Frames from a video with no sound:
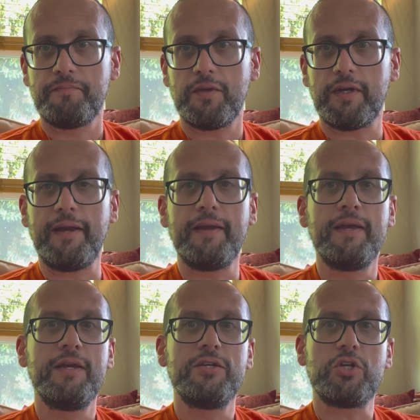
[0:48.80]
okay?
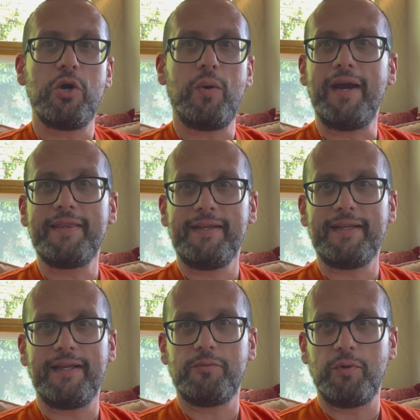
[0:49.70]
So I think
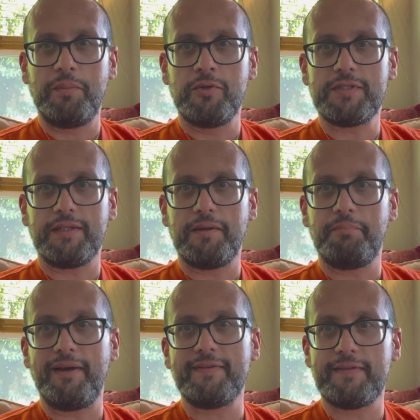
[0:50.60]
that webhooks are the
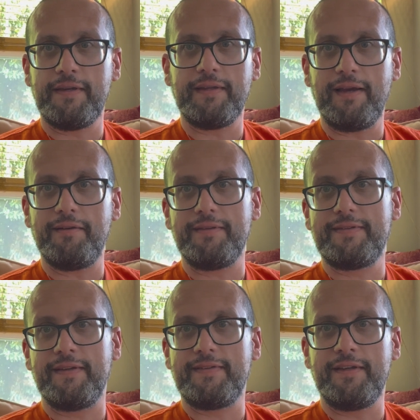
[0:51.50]
best thing
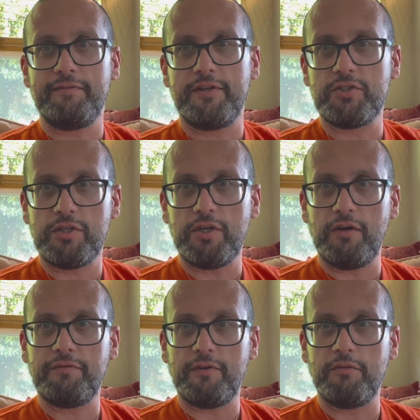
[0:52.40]
since the invention
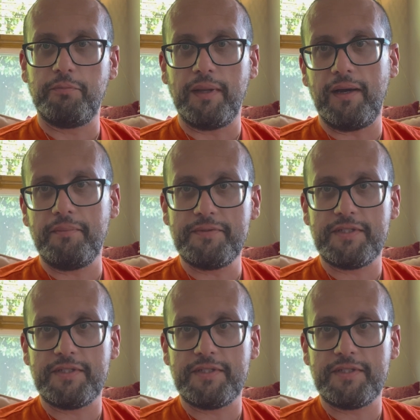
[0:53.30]
of Blob.